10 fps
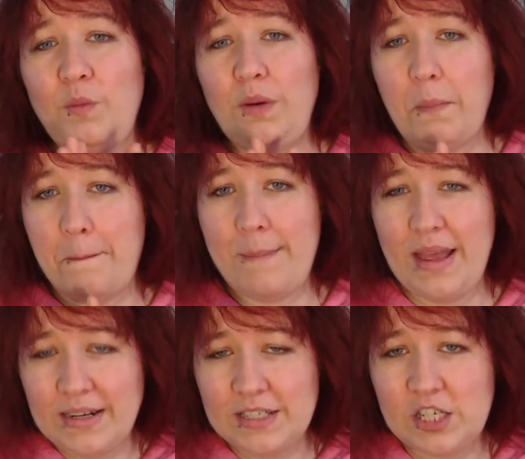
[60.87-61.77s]
to be
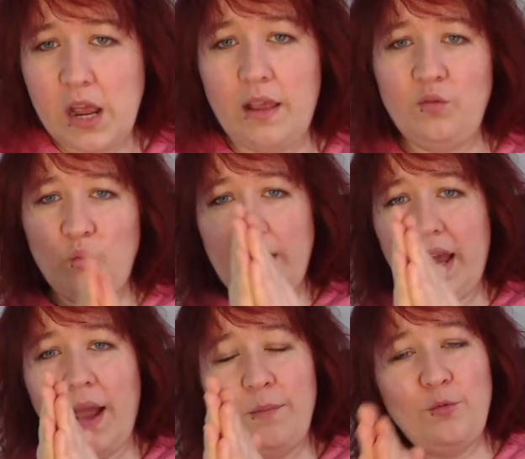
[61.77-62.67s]
mentioned
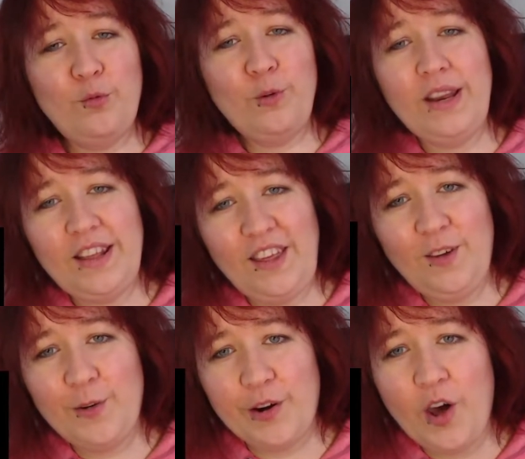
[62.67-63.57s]
when I'm
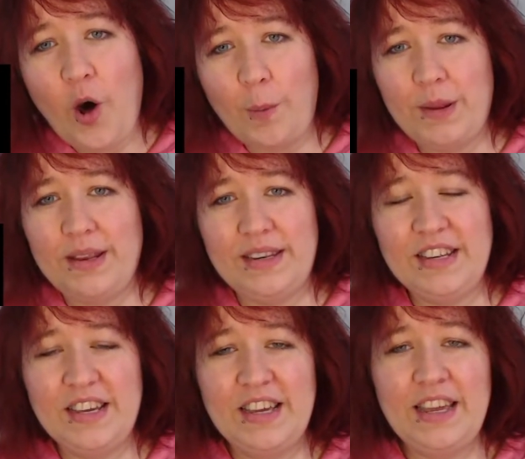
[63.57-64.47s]
reading your
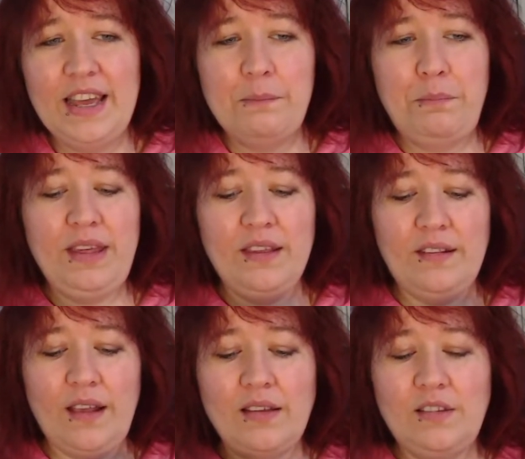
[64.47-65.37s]
comment,
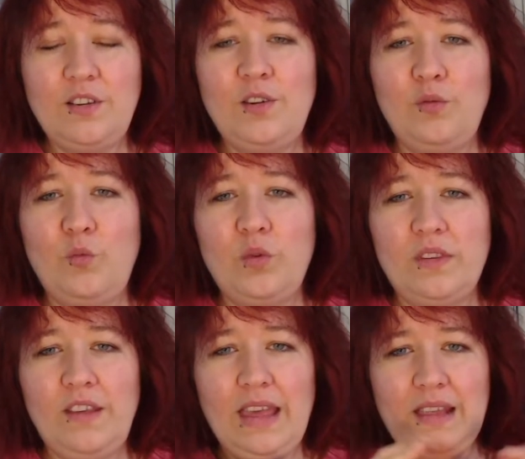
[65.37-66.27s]
because I do not
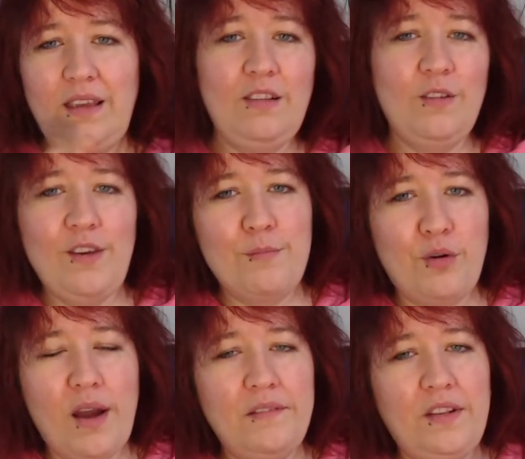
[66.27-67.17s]
want to get into your
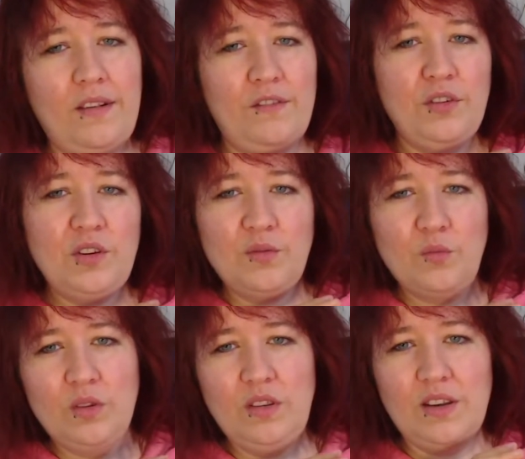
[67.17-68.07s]
privacy. If you
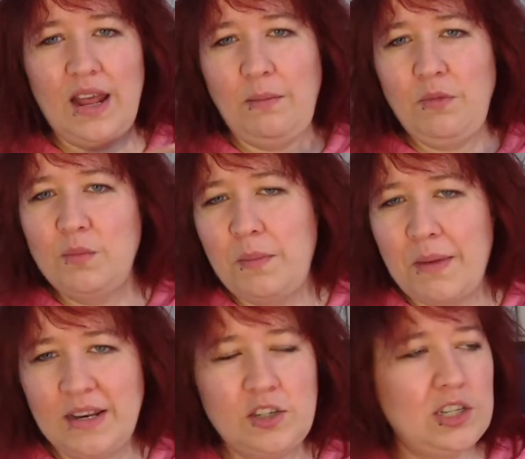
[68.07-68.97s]
don't want your name to be
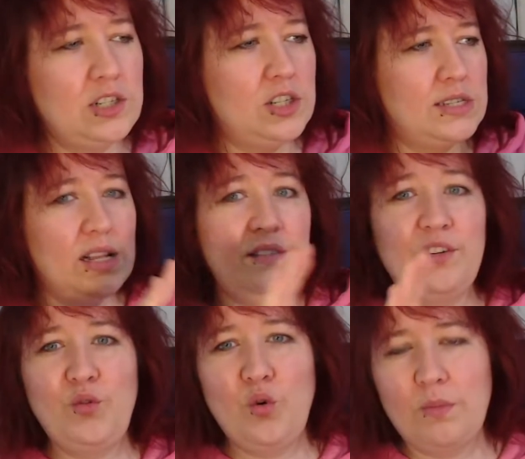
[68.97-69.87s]
mentioned, just
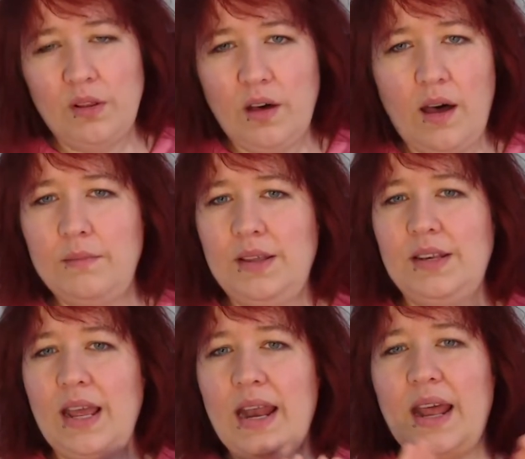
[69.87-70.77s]
leave a normal
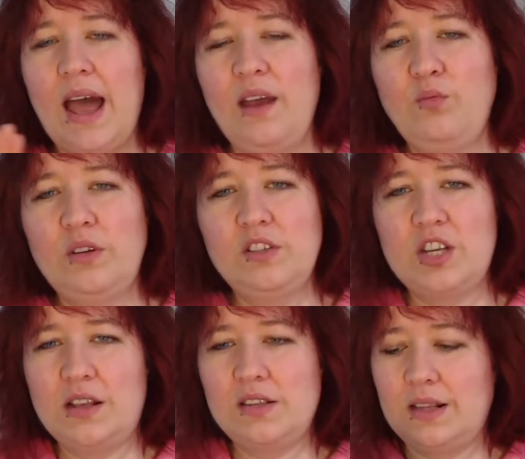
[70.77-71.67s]
comment and I will
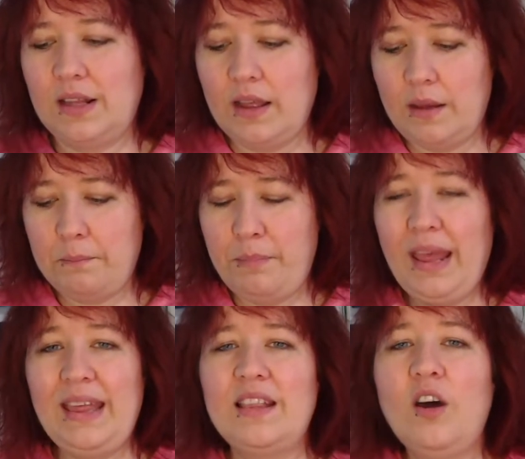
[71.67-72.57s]
just um,
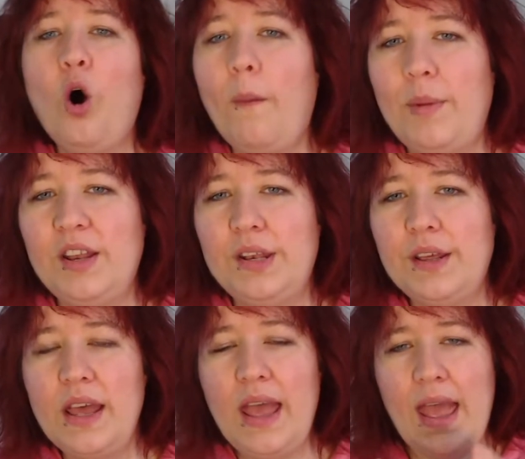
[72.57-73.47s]
pick the
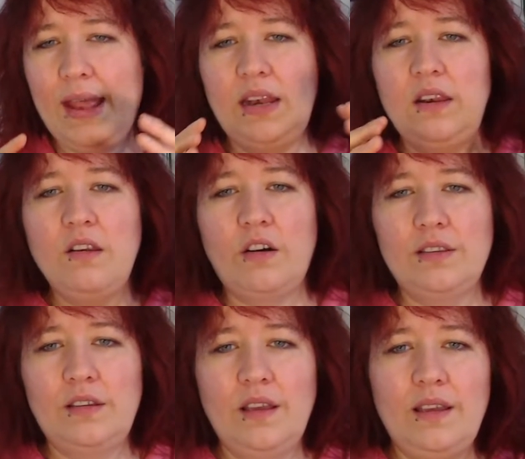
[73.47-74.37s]
comment and
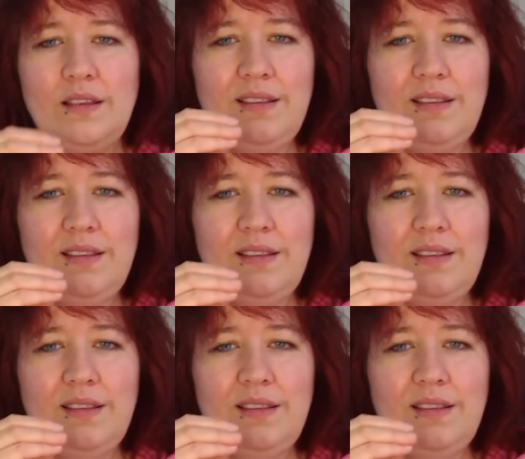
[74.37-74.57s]
not